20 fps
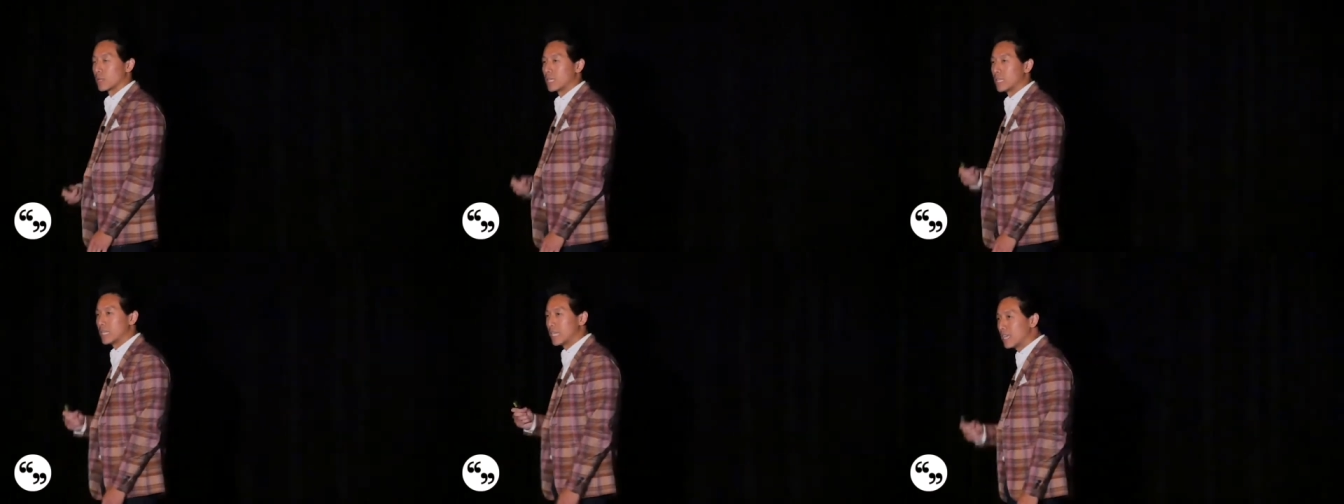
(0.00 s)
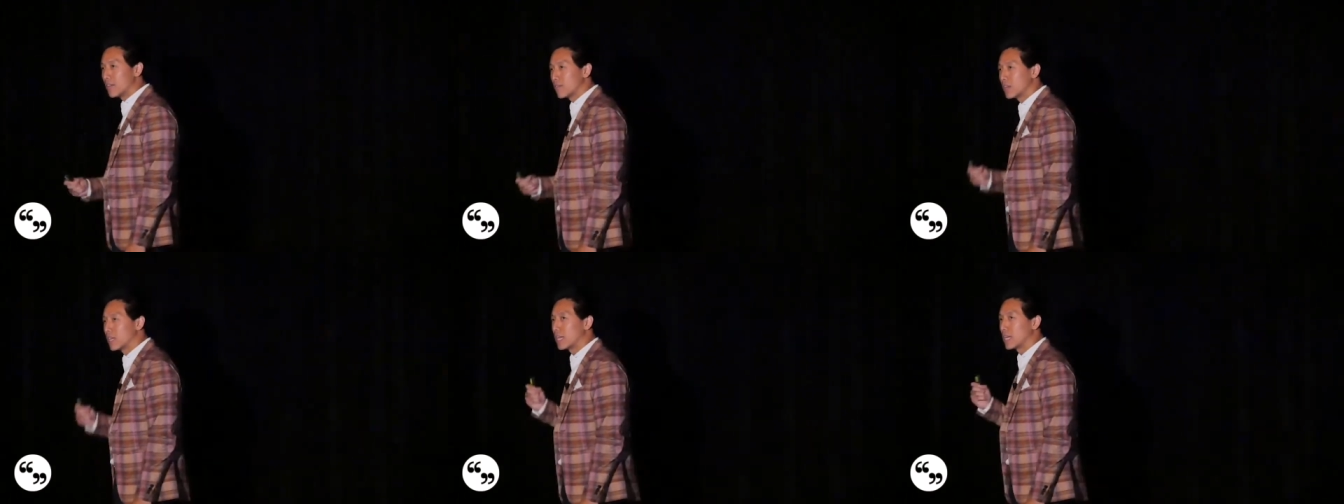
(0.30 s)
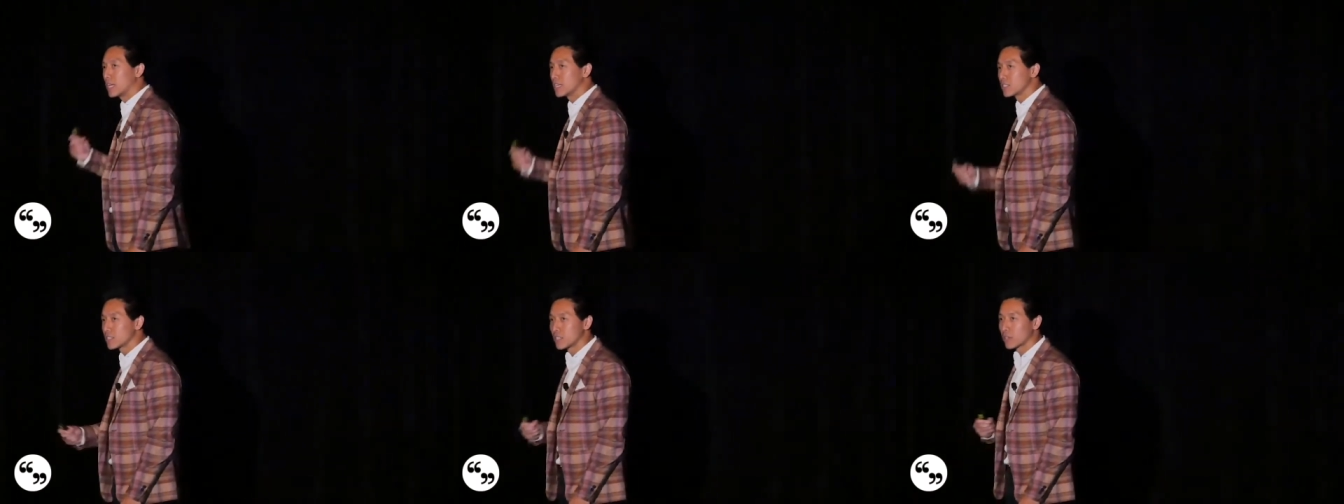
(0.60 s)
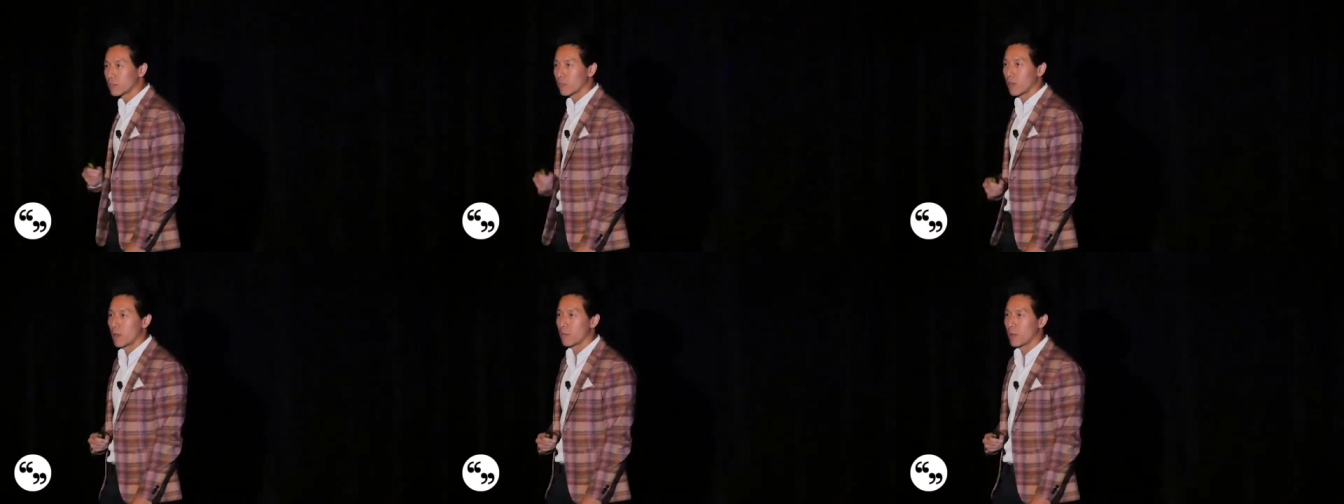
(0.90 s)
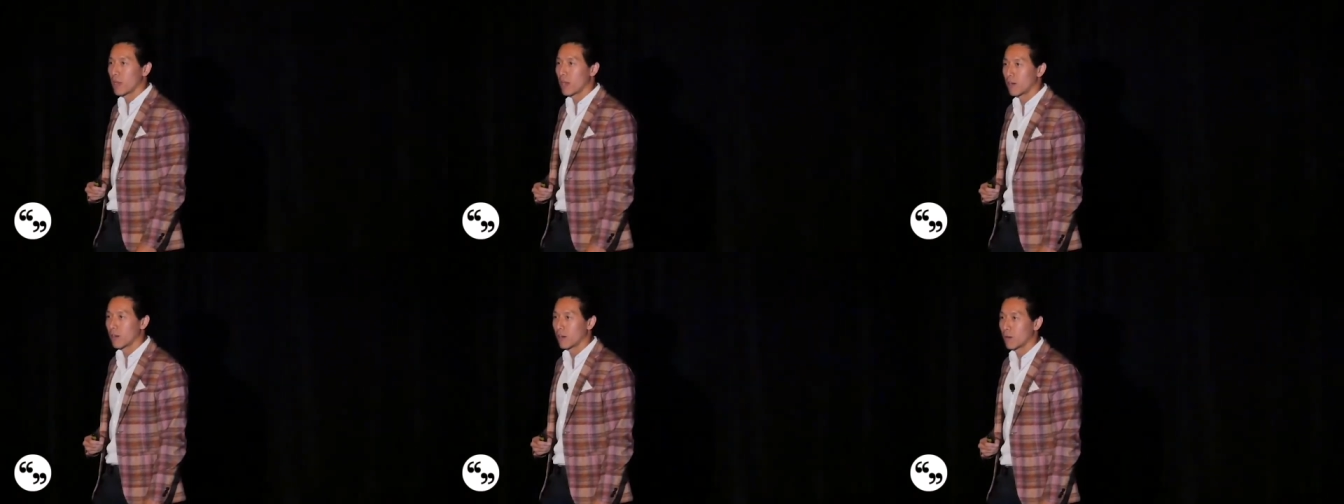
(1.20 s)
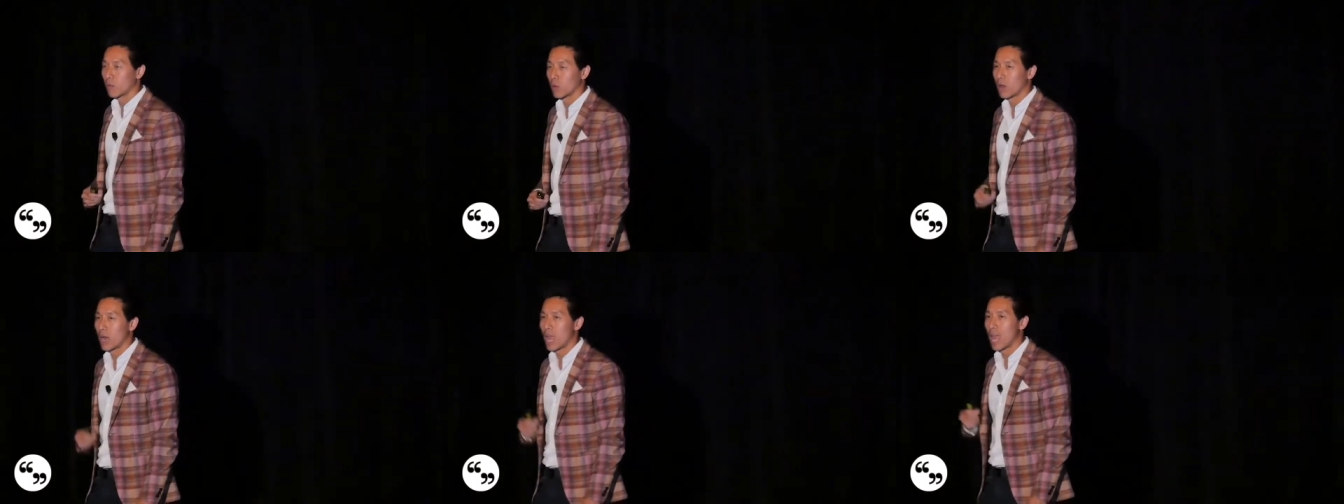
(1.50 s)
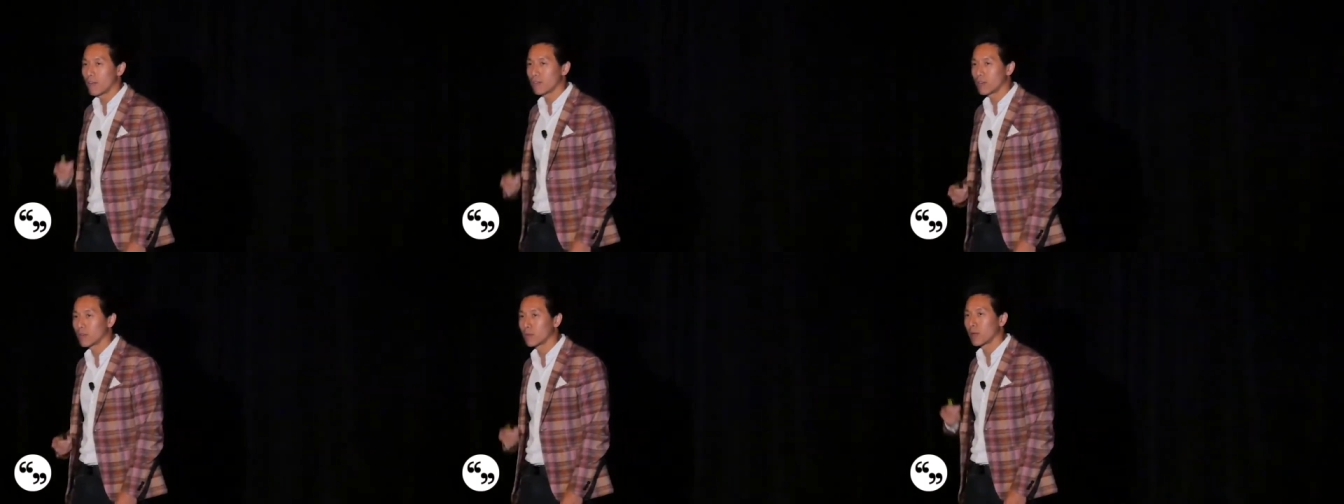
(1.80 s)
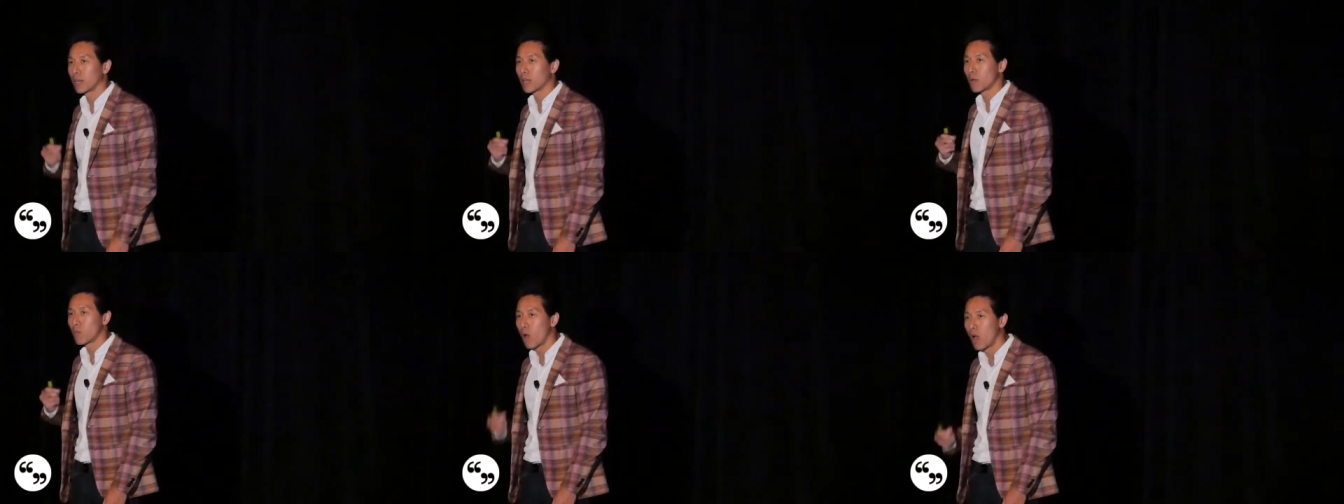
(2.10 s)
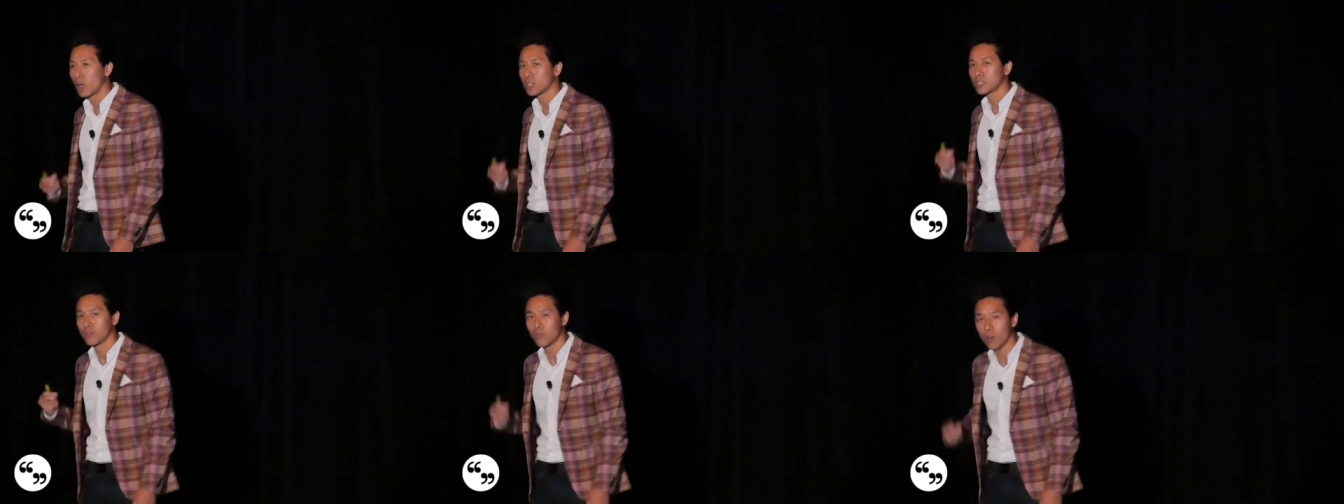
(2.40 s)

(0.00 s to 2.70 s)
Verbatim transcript: We live in an Instagram era where everybody wants